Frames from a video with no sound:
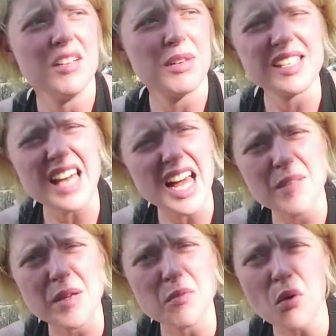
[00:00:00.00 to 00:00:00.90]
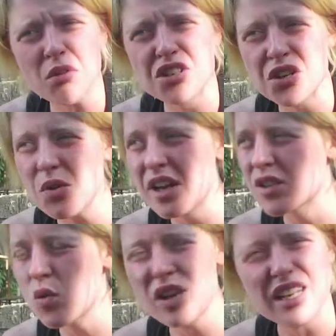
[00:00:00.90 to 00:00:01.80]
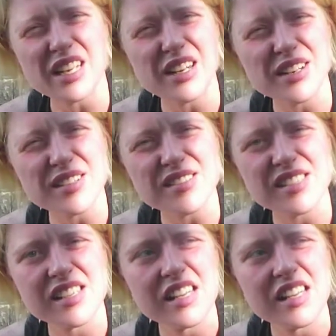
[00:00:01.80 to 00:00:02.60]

There's got to be more to it. 20 years?